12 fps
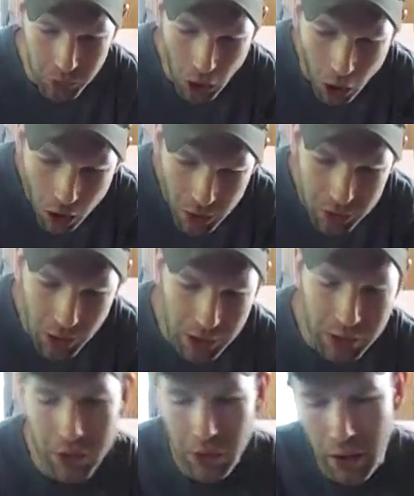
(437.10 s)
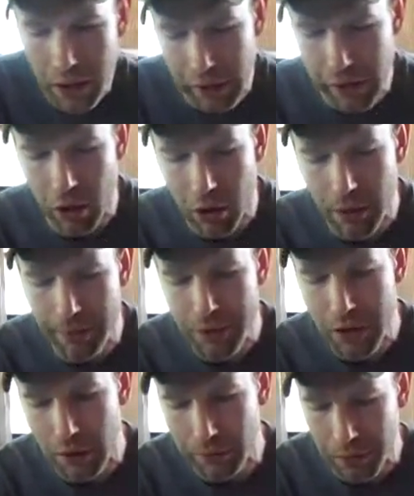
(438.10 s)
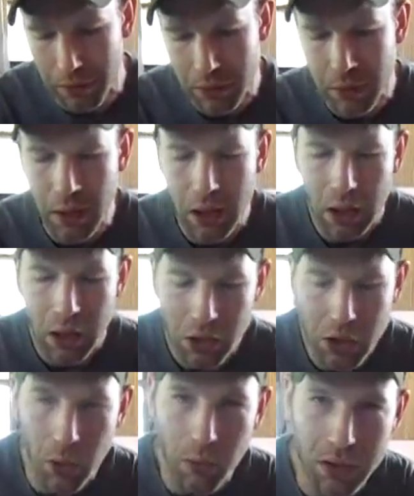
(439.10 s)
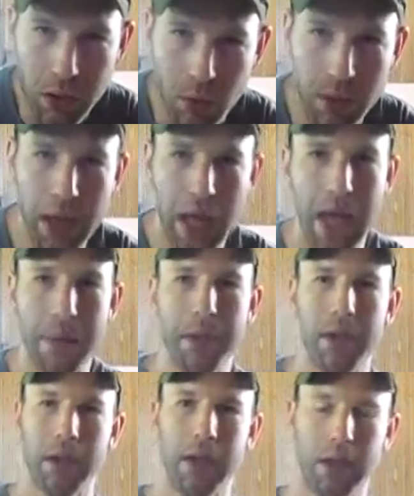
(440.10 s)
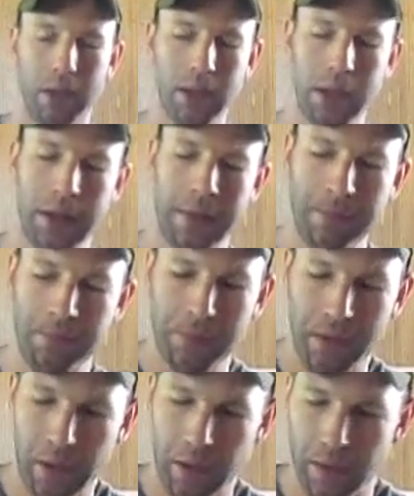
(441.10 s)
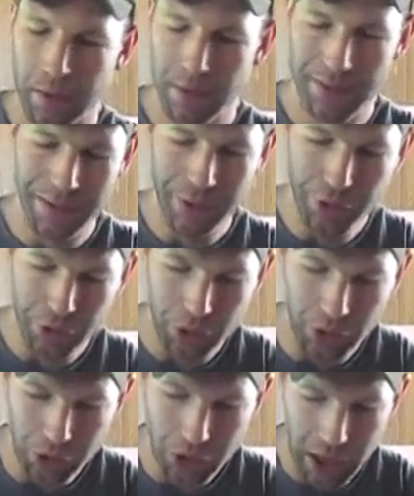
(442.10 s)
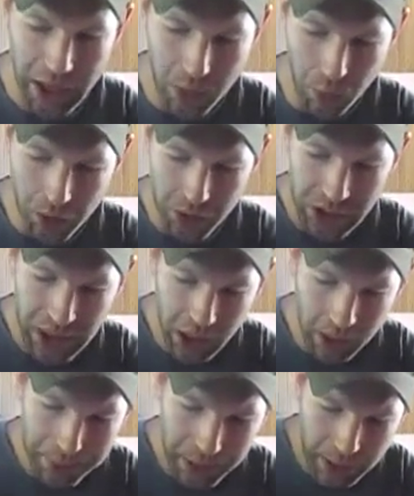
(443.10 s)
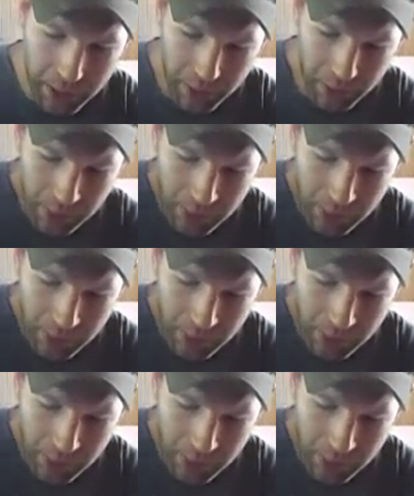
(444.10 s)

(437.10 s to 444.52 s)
hard cuts, you're on a curved surface. So what's going to happen is you're trying to work, say, up here.